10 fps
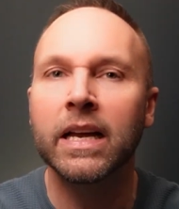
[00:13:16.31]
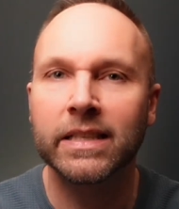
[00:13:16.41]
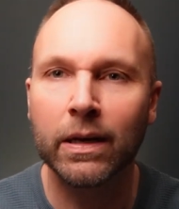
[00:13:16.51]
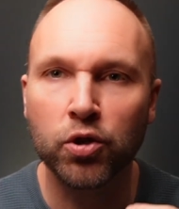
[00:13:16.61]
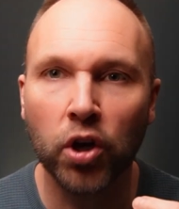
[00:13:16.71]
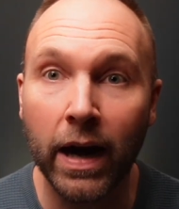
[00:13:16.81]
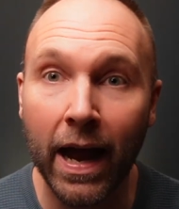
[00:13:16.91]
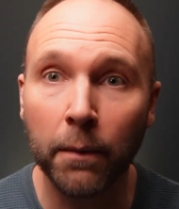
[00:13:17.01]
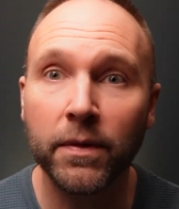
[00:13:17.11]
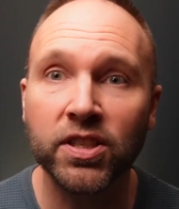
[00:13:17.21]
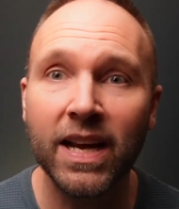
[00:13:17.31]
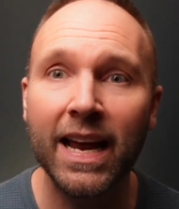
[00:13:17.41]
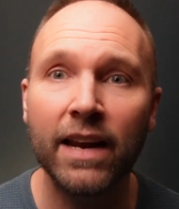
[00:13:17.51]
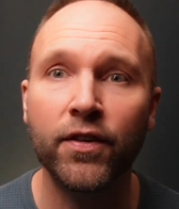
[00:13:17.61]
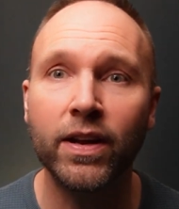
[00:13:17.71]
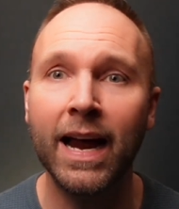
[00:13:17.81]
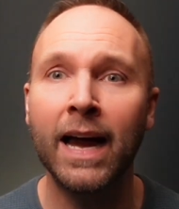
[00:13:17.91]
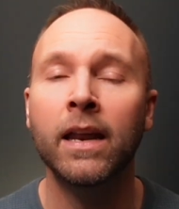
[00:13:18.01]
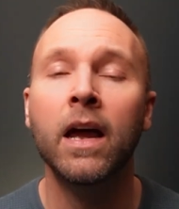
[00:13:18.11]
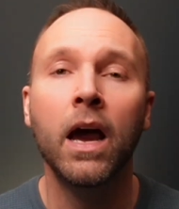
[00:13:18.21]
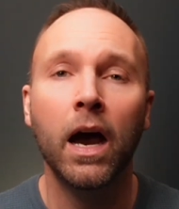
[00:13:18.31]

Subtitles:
Still try and help the sale if you can.